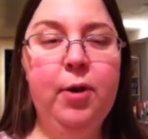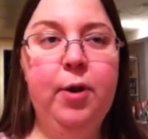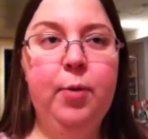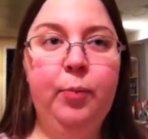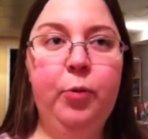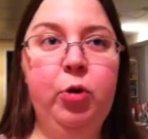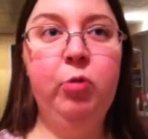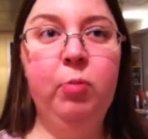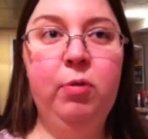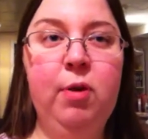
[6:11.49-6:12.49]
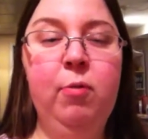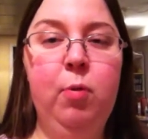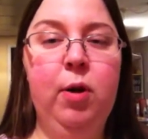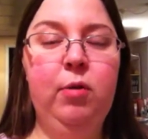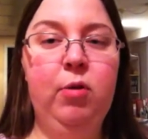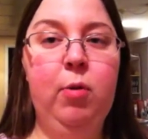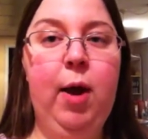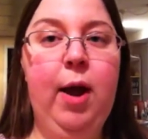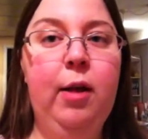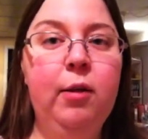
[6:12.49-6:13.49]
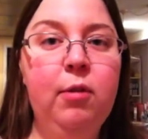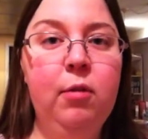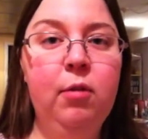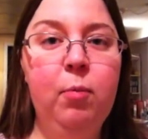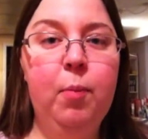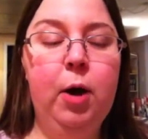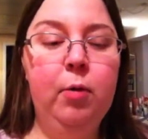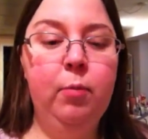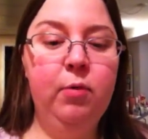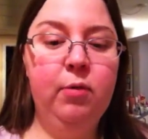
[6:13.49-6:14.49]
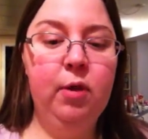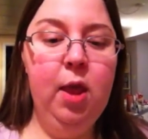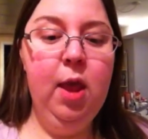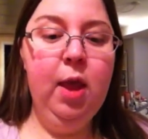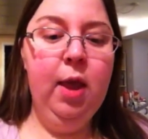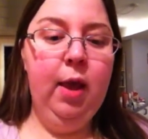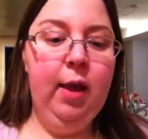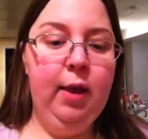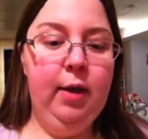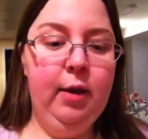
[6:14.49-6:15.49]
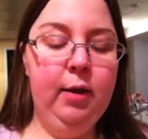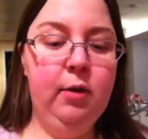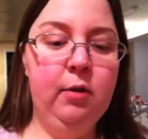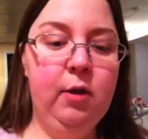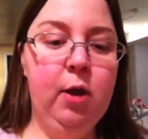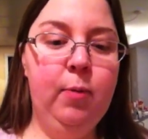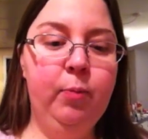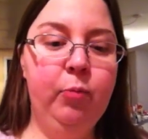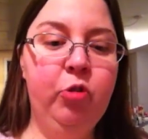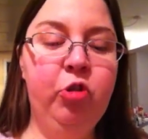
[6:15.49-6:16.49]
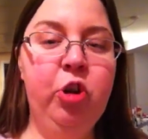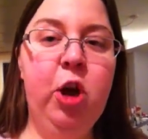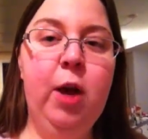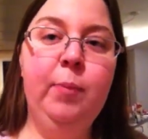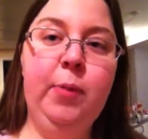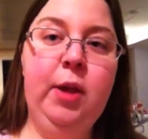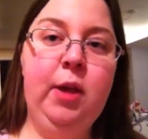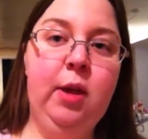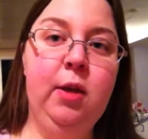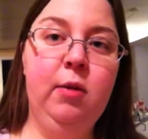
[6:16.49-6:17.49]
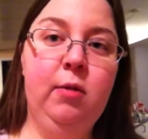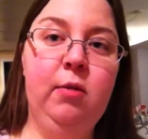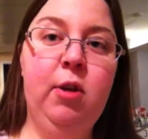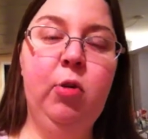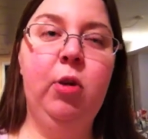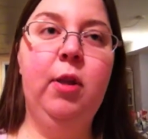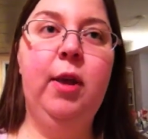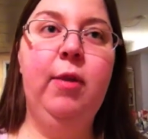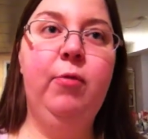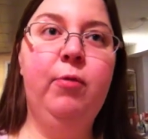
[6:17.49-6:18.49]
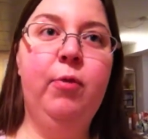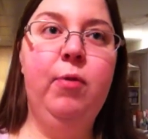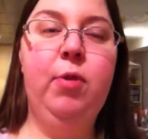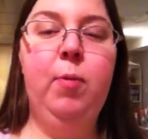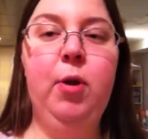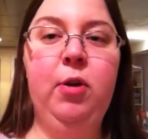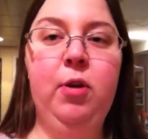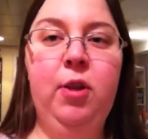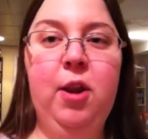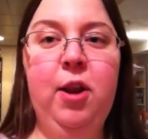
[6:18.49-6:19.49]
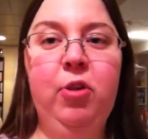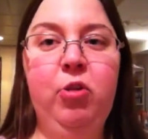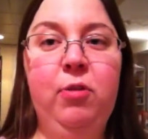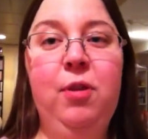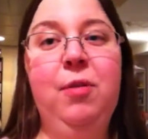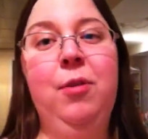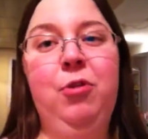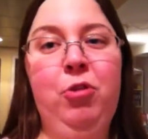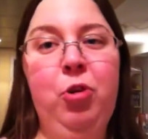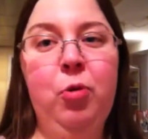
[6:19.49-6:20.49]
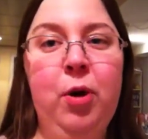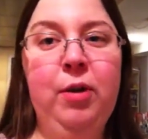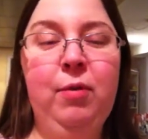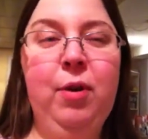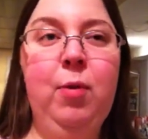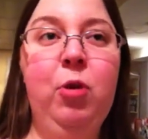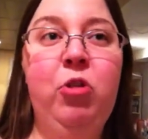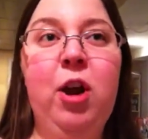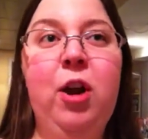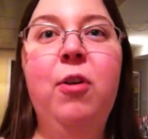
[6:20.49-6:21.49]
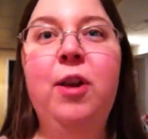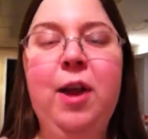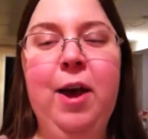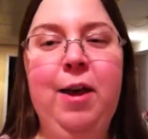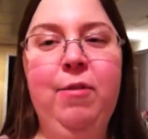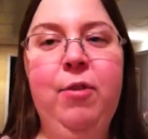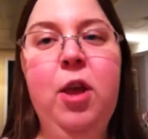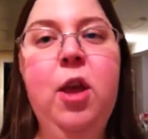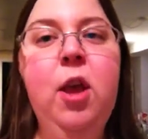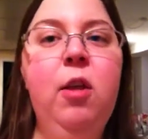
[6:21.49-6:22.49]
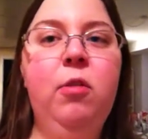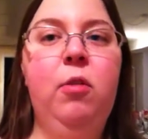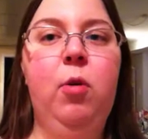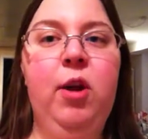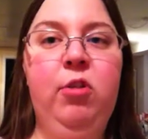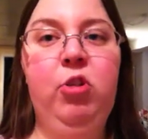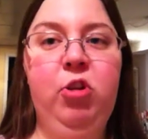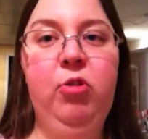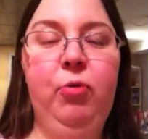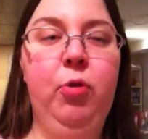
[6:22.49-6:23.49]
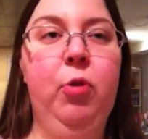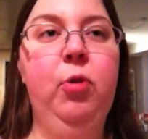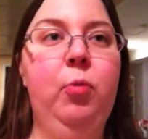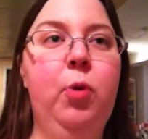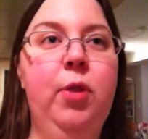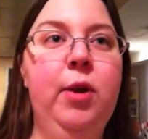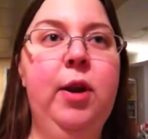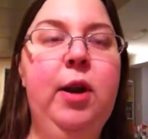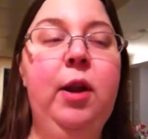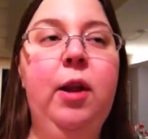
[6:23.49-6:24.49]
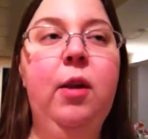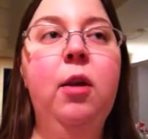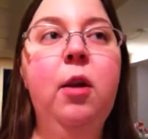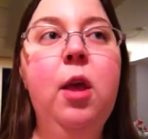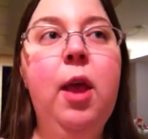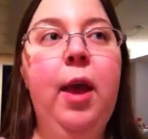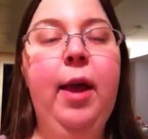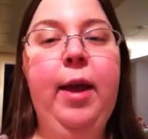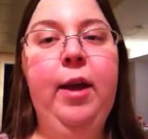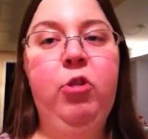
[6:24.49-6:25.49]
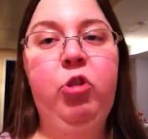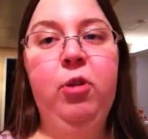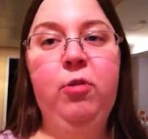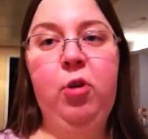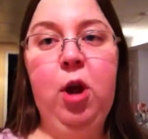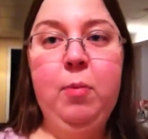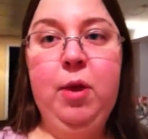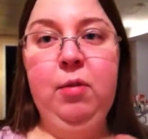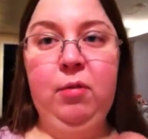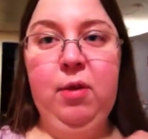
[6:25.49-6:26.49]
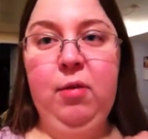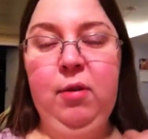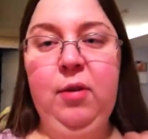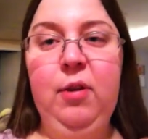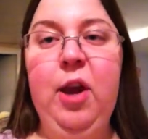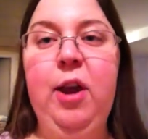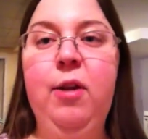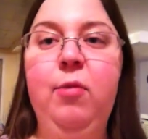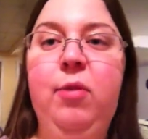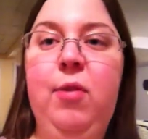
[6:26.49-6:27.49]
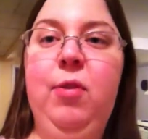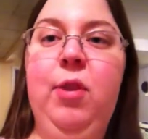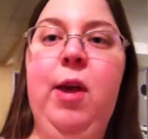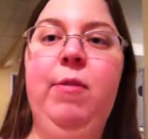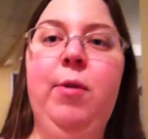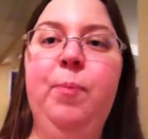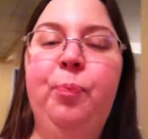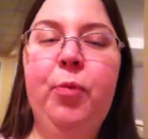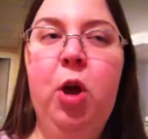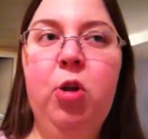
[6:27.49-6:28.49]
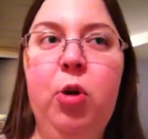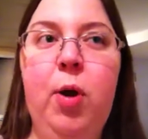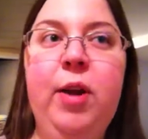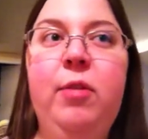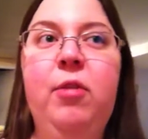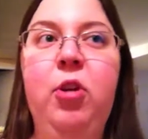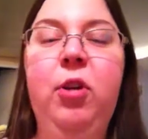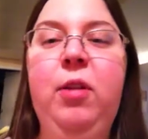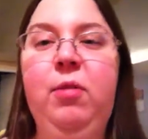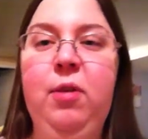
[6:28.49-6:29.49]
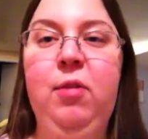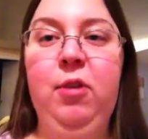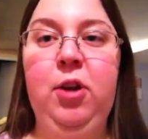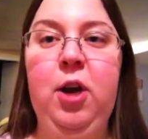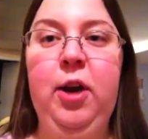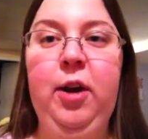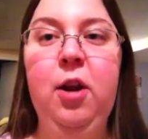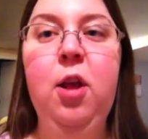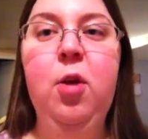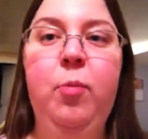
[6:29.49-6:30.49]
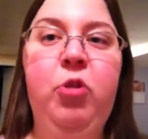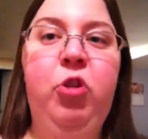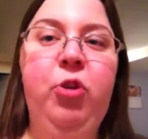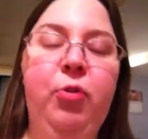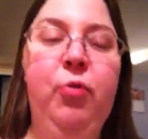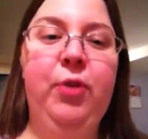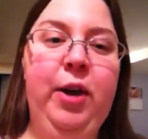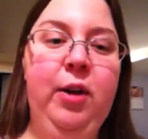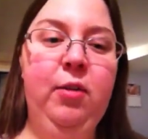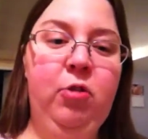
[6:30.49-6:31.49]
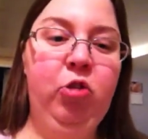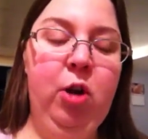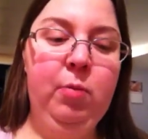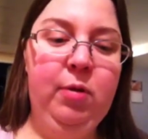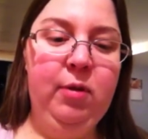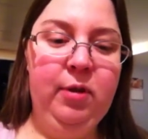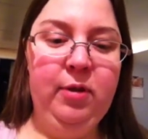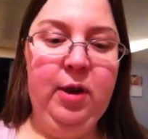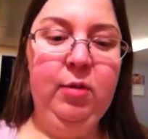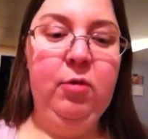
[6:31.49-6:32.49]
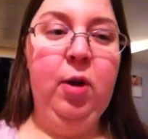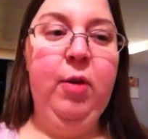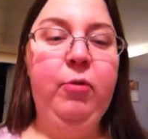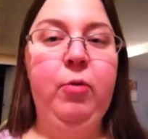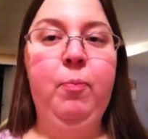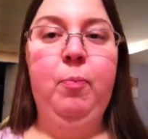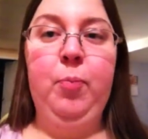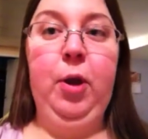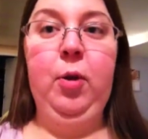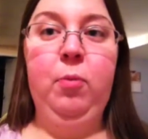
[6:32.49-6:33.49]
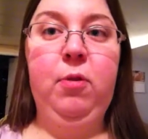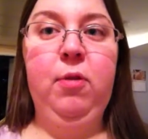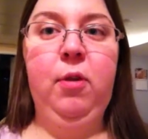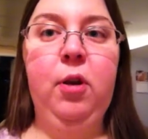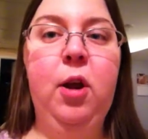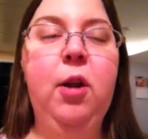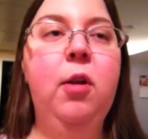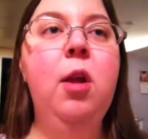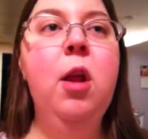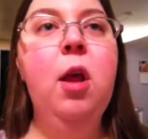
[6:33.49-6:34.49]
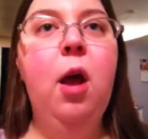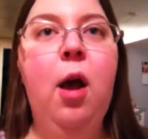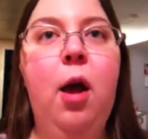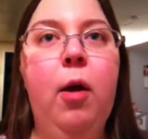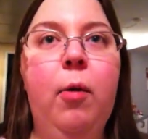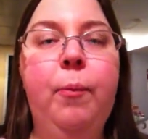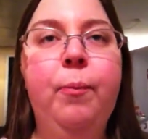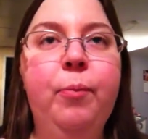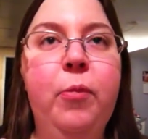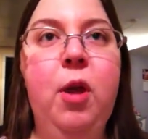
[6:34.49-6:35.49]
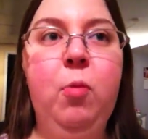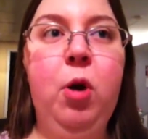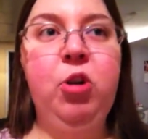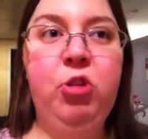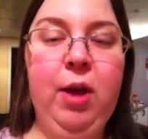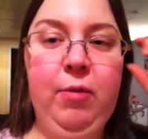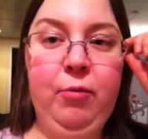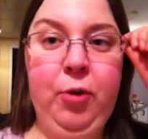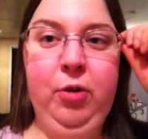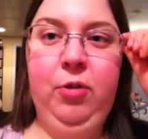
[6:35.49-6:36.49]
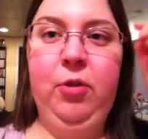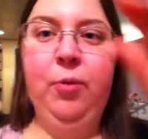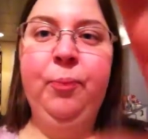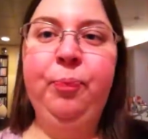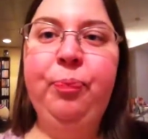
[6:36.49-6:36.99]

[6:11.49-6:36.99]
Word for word: Um, Christmas Eve we went to Alex's mom's and um, she got me Secret Life of the American Teenager Season 2 on DVD, which I already have, so I exchanged it for the one that I need. And she also got me Season 10 of Seventh Heaven, although I still need Season 9, but she couldn't find it, so she got me Season 10. So I have to pick up Season 9 um, and watch that first.